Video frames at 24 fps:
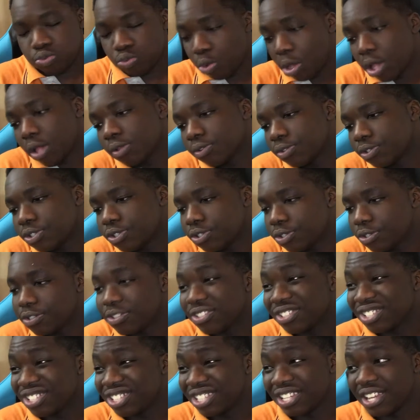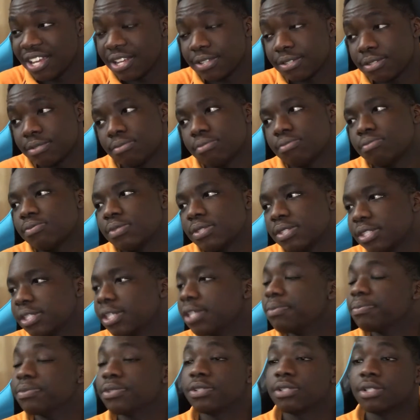Well, she does
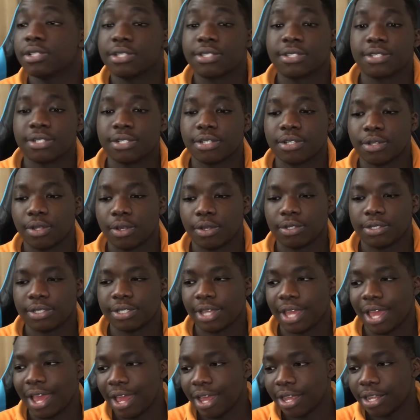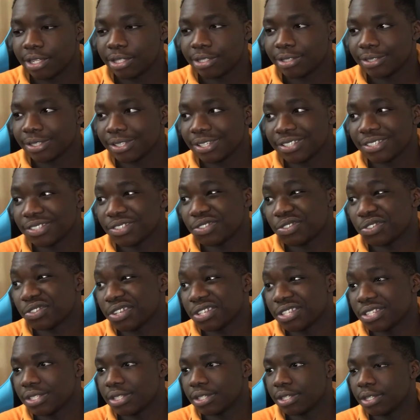seem to listen a lot and is
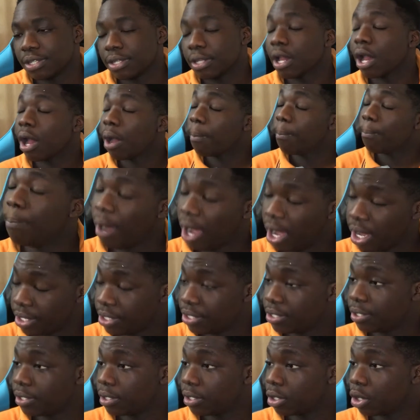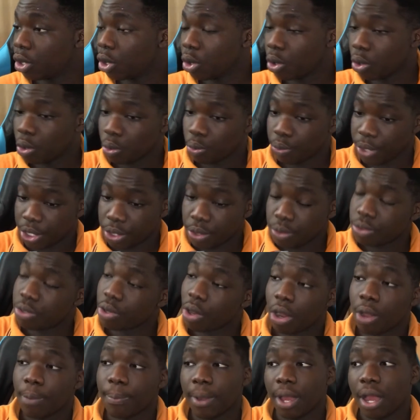interested. But we do
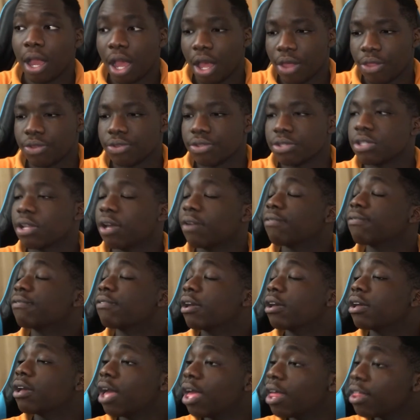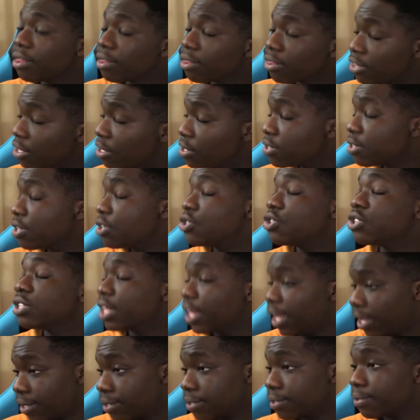talk about other stuff and things that she
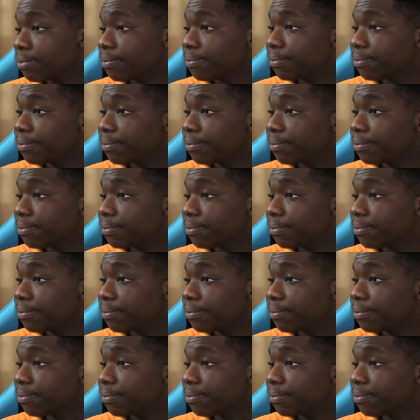likes.